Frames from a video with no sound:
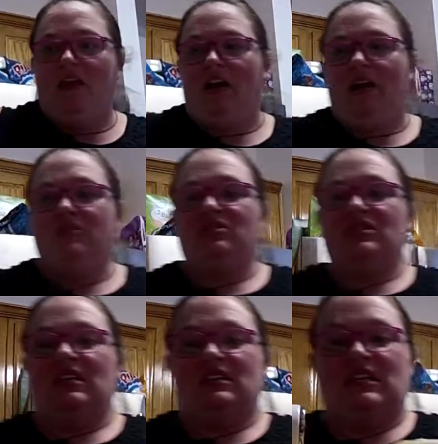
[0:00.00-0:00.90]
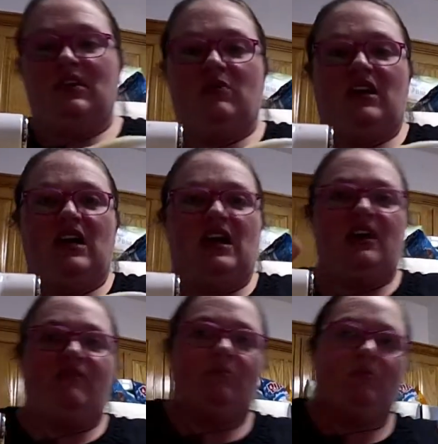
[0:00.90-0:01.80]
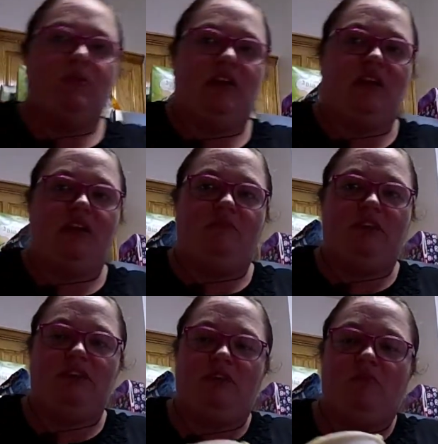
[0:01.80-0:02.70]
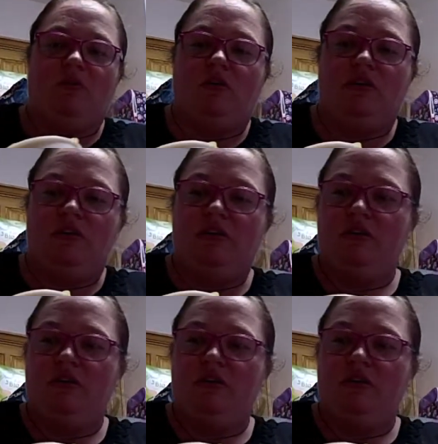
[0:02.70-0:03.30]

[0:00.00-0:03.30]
Alright, I'm just going to take what I have and put it in the mixing bowl.